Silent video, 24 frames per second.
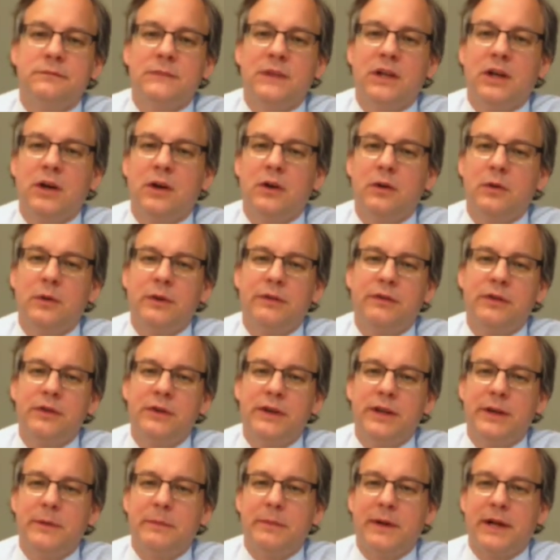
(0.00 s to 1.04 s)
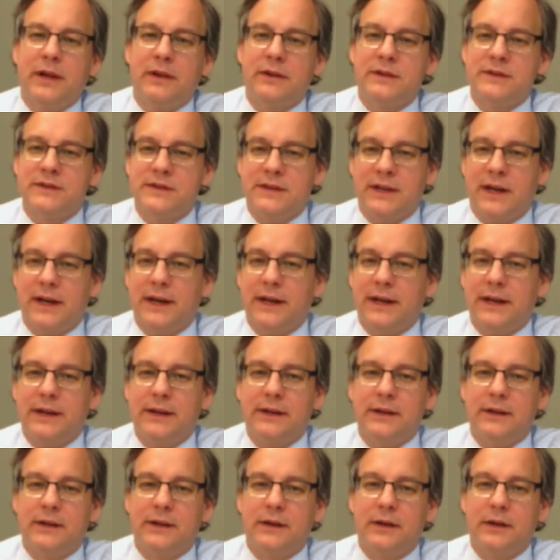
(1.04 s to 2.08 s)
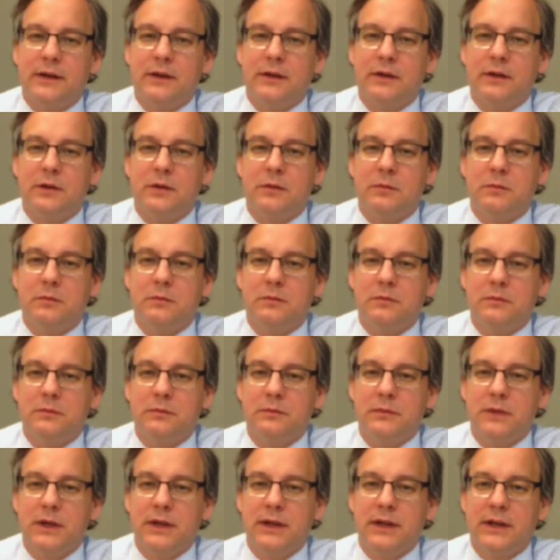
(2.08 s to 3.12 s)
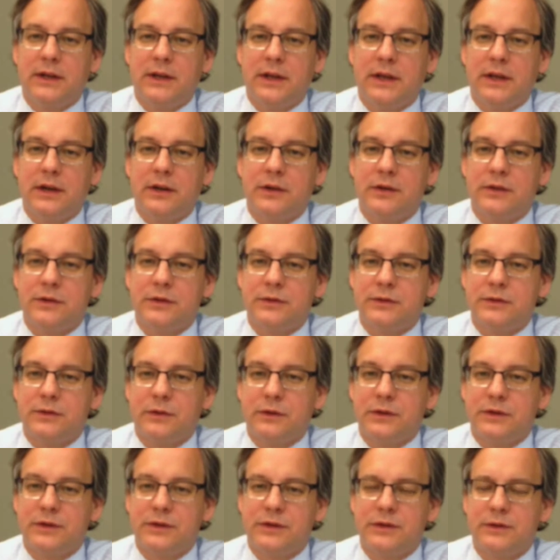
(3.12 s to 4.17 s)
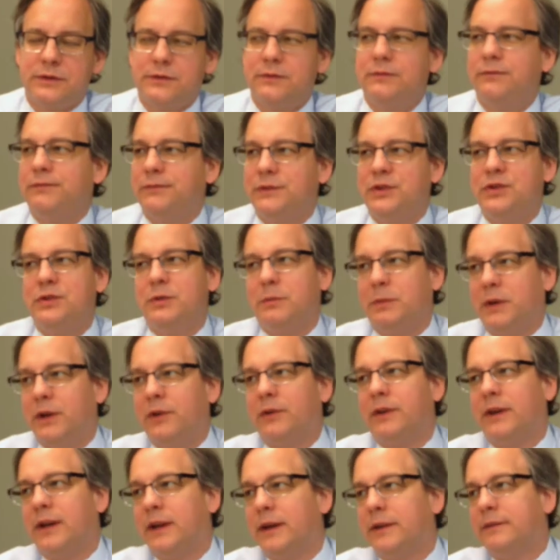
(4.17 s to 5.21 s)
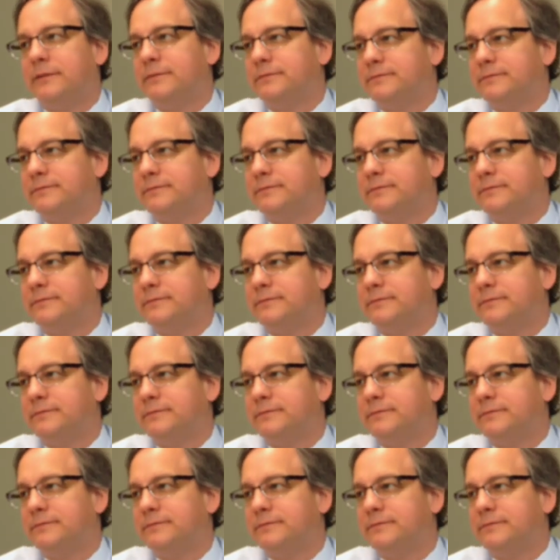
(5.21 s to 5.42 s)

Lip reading: No, if you eat a balanced diet and get other sources, you should be okay.